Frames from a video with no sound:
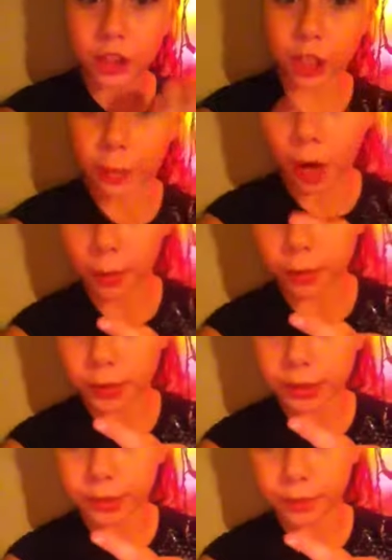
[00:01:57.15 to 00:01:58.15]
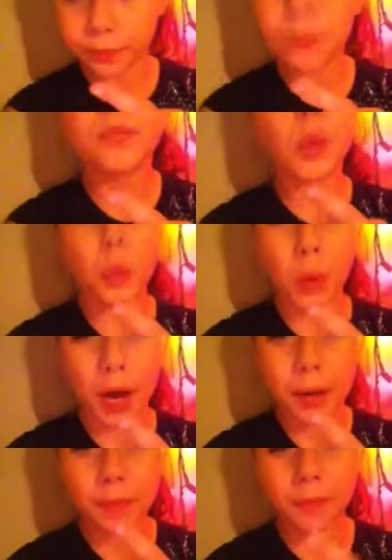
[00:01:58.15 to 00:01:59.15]
Jenna Marbles,
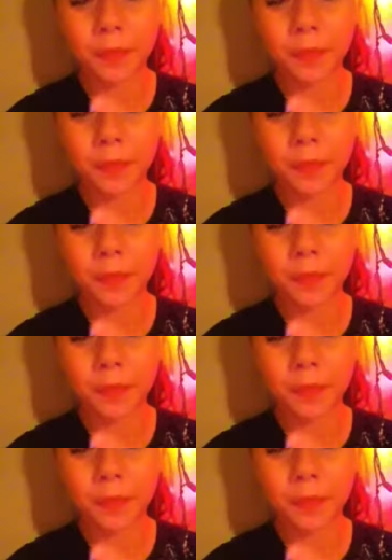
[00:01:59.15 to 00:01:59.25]
one.